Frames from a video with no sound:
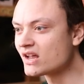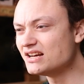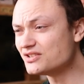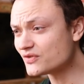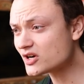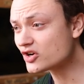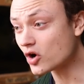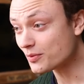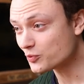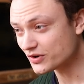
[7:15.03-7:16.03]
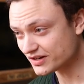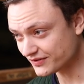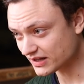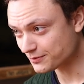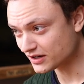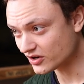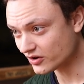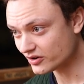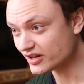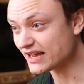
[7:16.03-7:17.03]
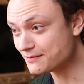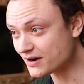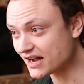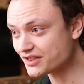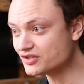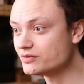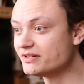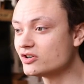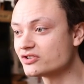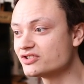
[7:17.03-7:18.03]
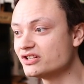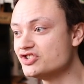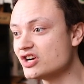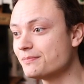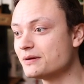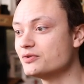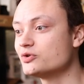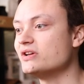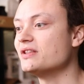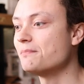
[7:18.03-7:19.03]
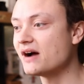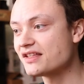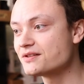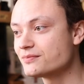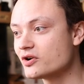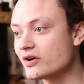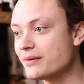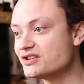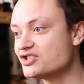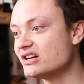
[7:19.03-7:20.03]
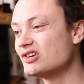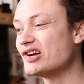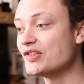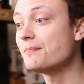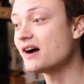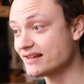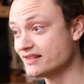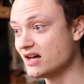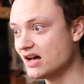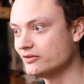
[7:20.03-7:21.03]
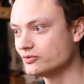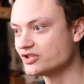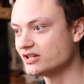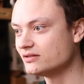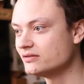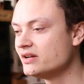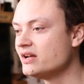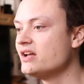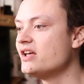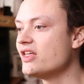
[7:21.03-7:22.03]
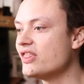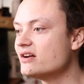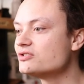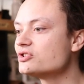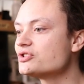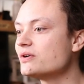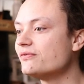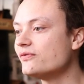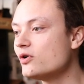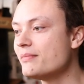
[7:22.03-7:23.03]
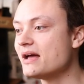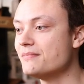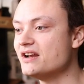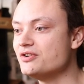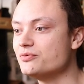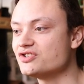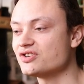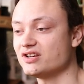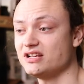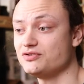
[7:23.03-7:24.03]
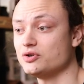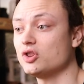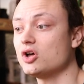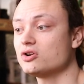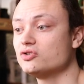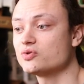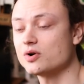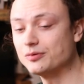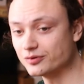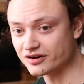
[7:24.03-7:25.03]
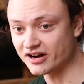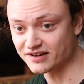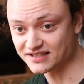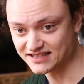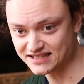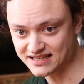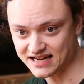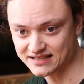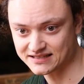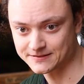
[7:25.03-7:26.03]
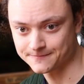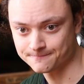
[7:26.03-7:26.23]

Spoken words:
It is very common when developing code in Python to be constantly jumping between the Python programming shell and the Python idle shell. There is also a format menu which gives you a lot of control regarding syntax.